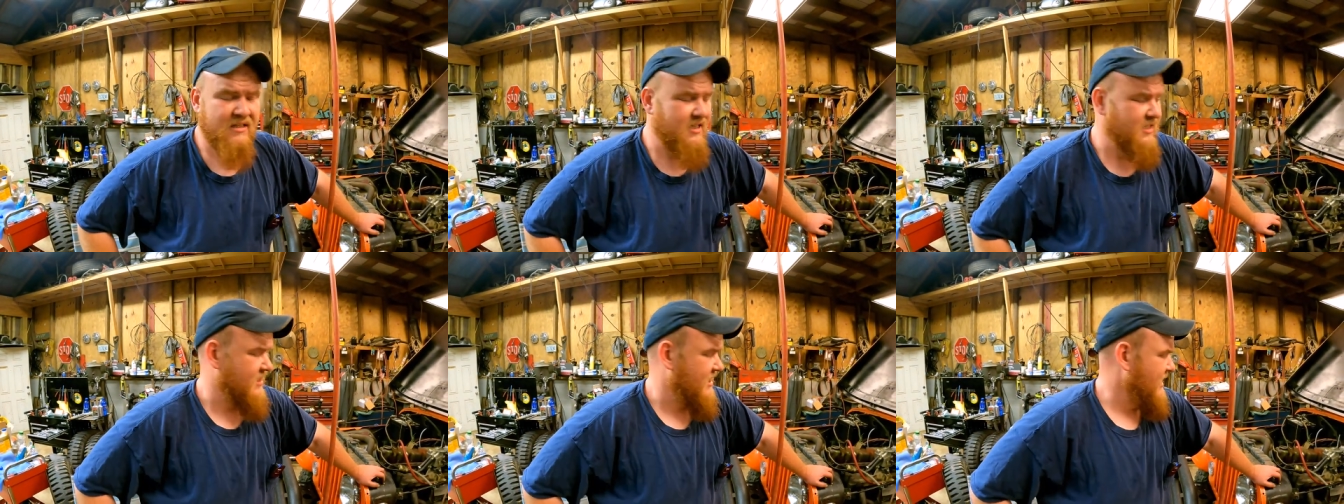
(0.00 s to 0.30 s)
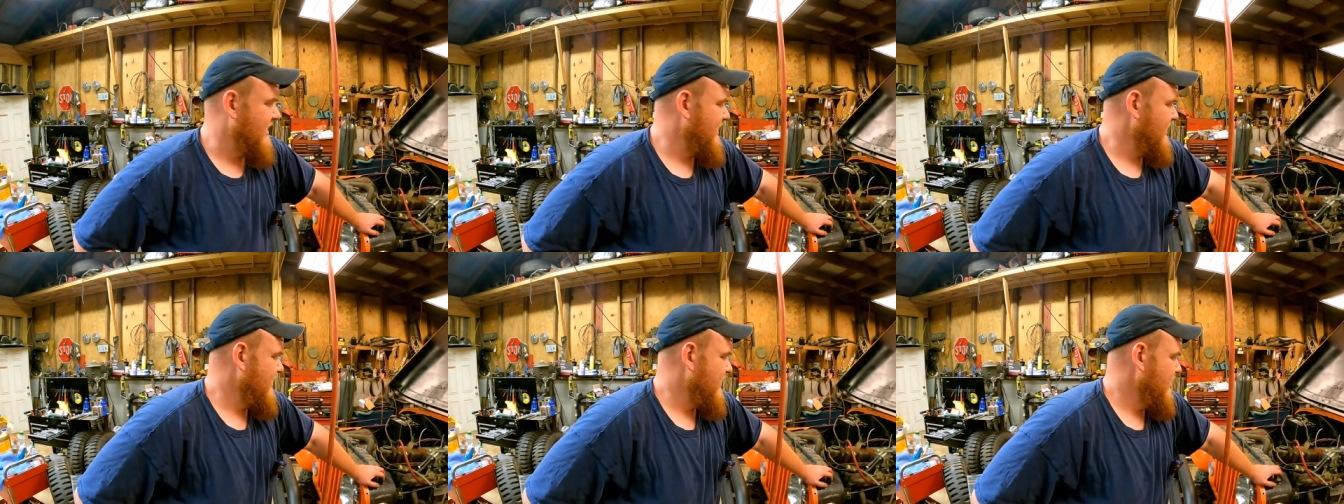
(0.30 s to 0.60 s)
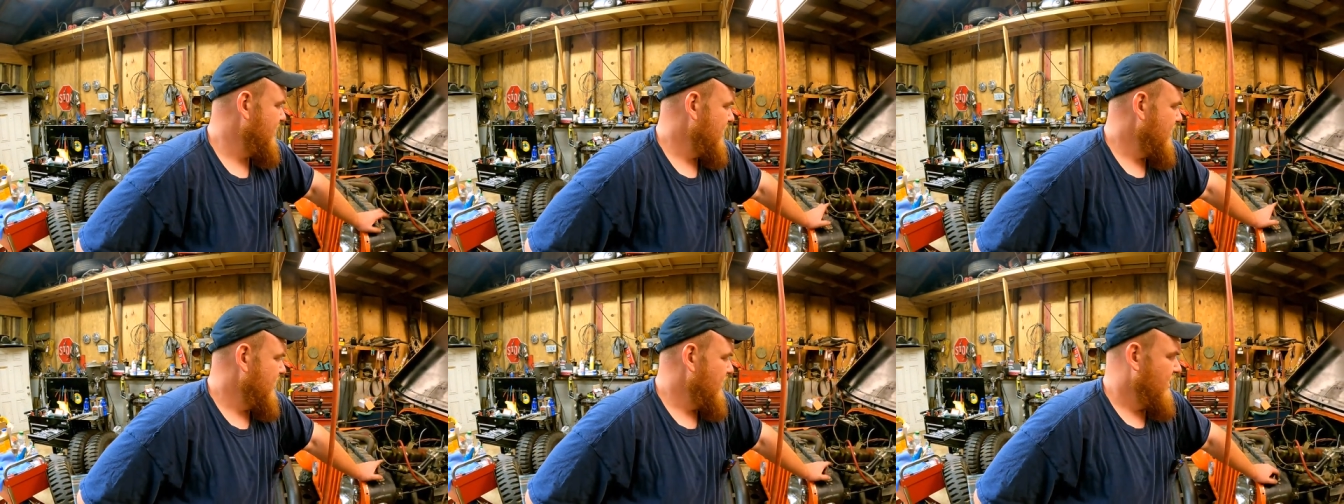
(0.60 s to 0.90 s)
Is that
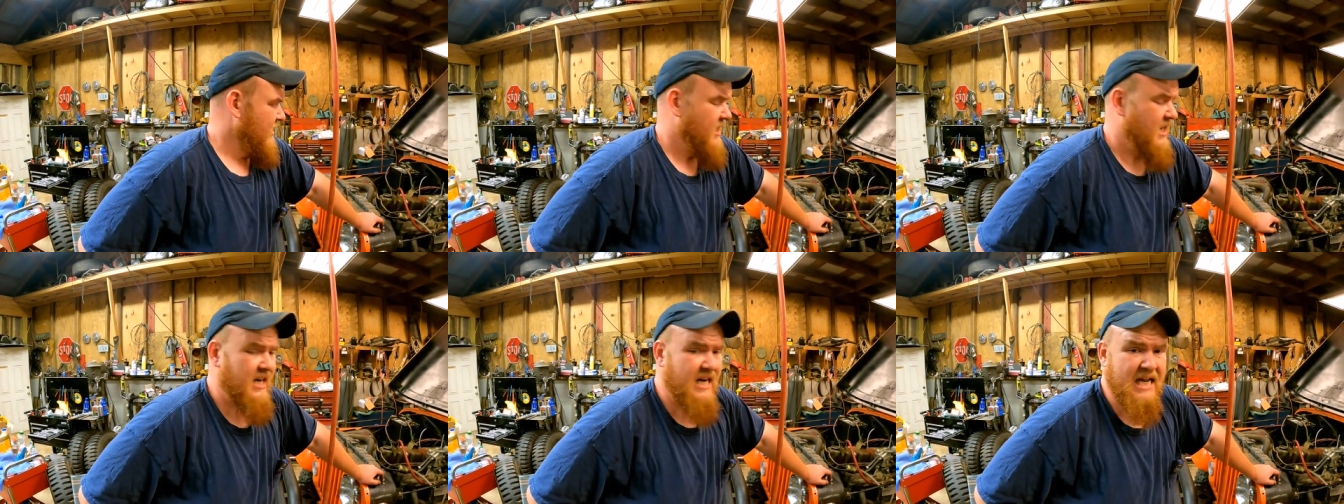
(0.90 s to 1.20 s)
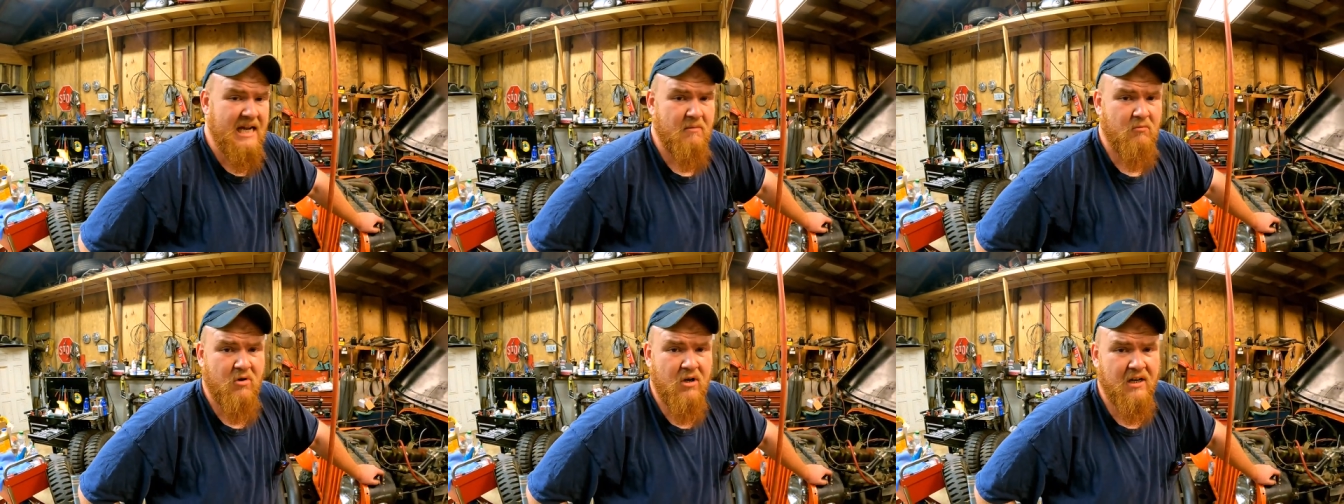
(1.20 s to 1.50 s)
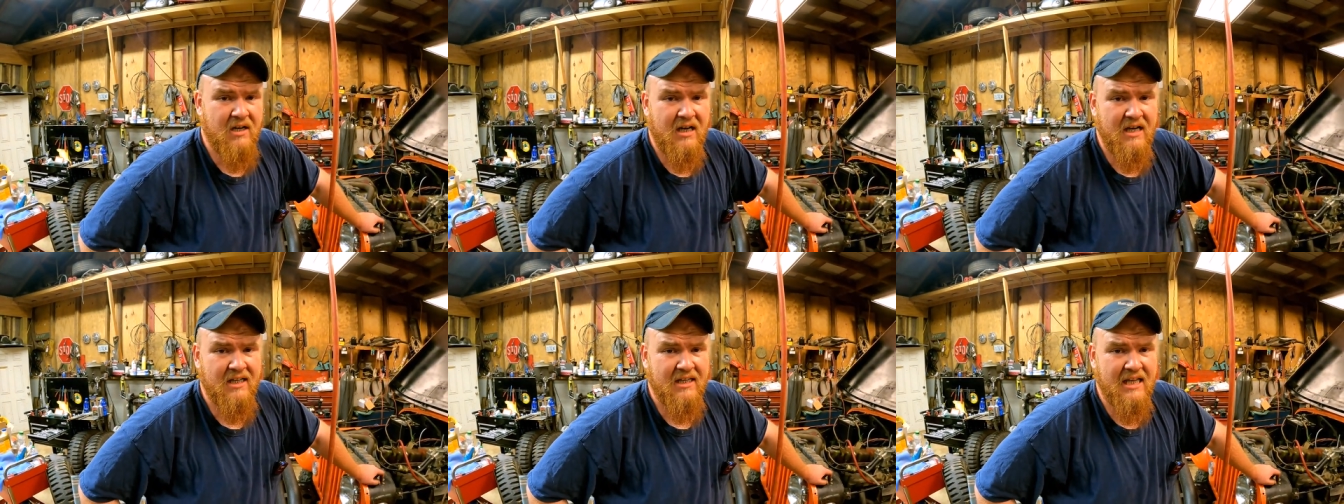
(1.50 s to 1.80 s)
it hadn't
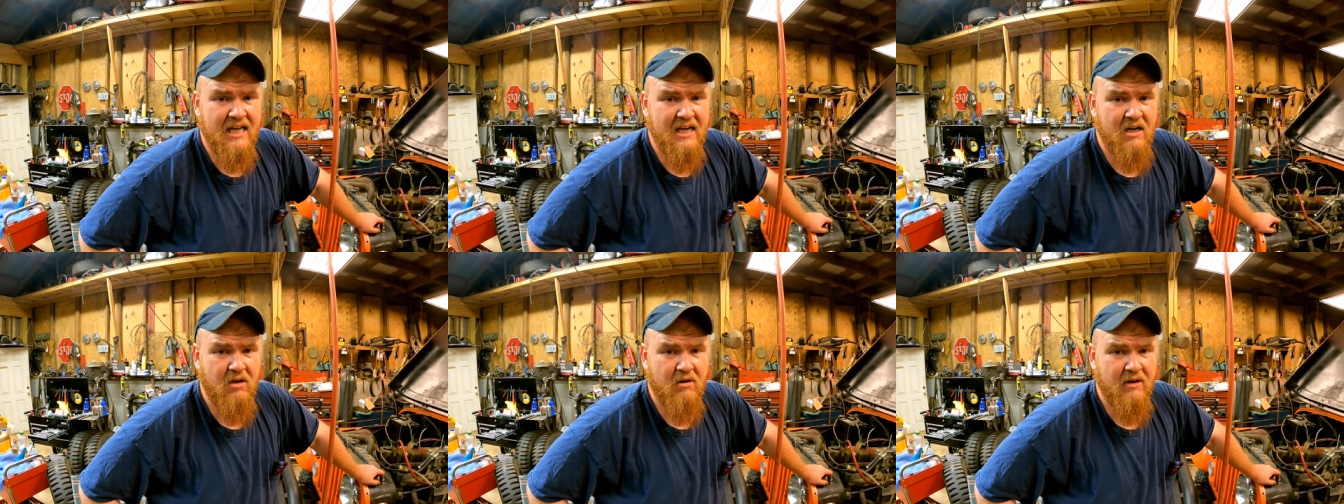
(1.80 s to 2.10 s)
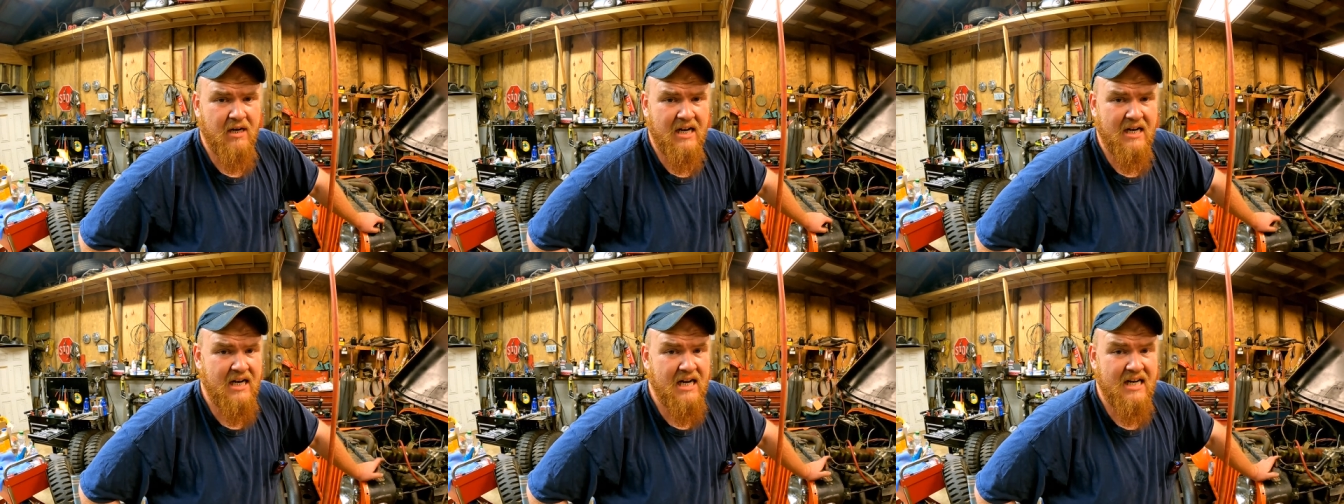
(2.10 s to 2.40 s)
run like that all night.